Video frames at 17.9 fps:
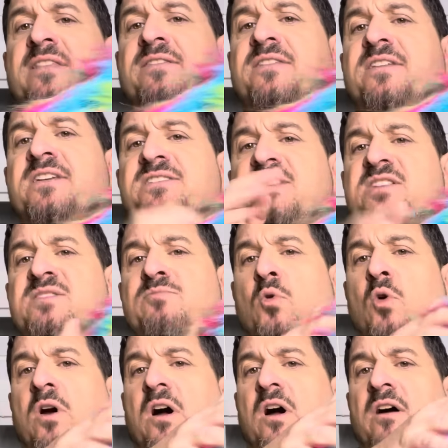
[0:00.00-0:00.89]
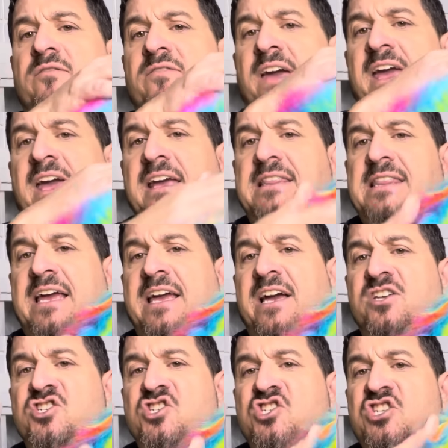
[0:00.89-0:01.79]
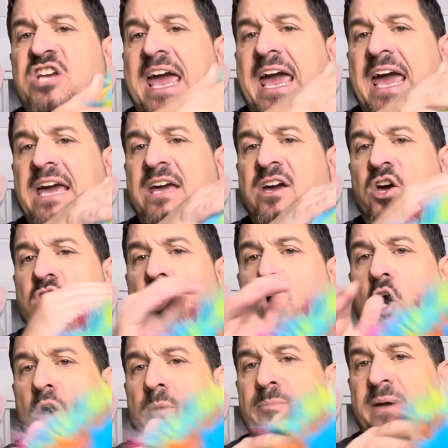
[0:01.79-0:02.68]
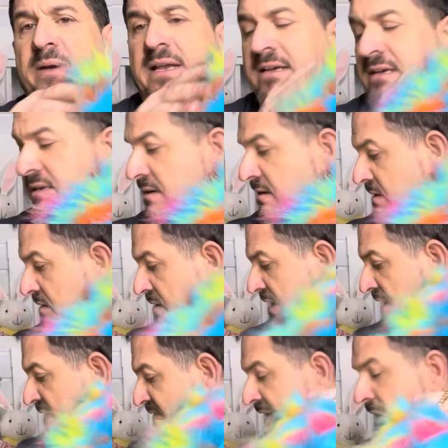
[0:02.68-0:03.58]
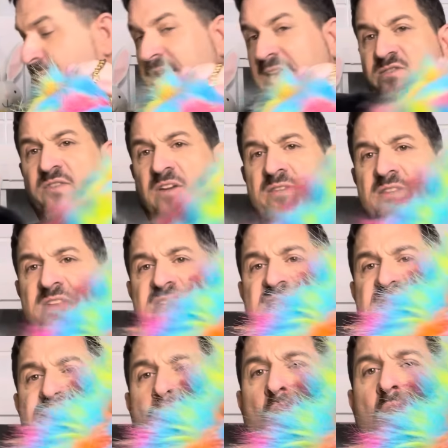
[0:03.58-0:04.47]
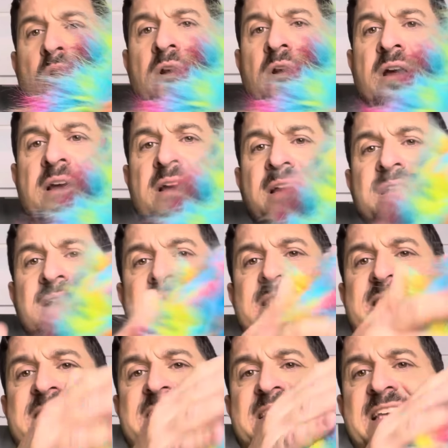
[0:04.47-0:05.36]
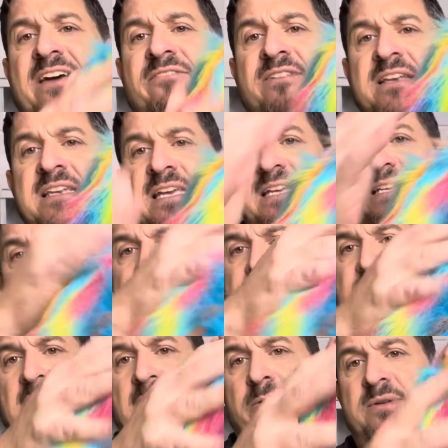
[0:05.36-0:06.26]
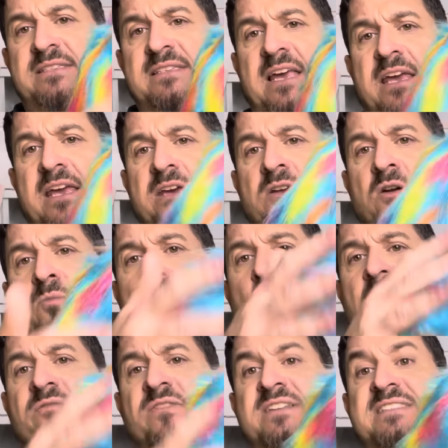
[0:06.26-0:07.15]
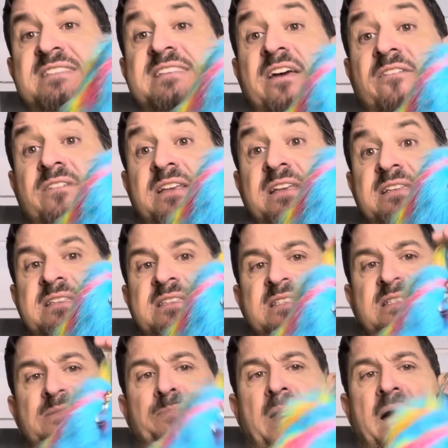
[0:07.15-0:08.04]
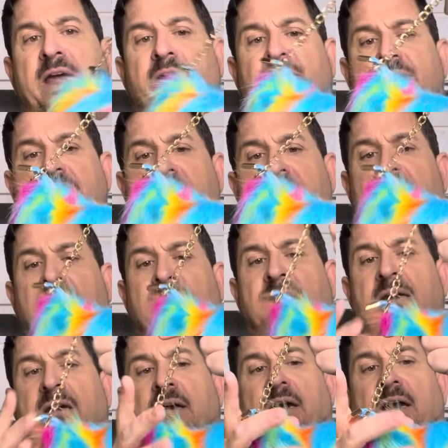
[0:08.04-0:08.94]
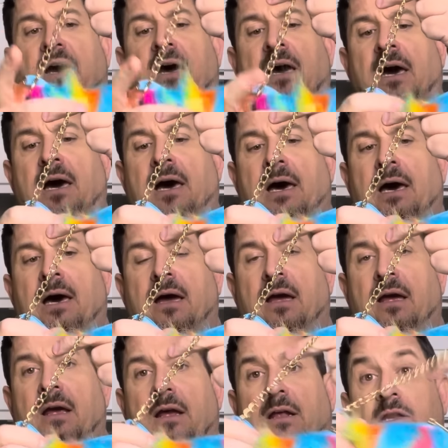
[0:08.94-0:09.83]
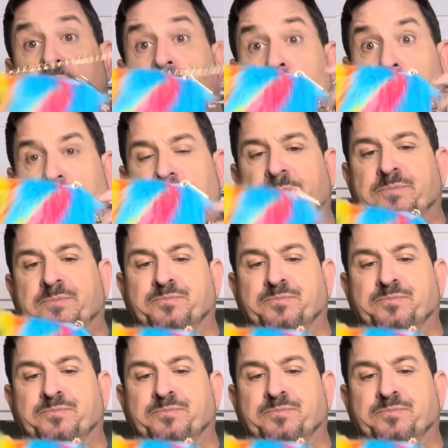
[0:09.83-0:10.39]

This is more of a, like a shag carpet, if that makes fun. This is more 70s, I would say, you know, more of a 70s inspired look.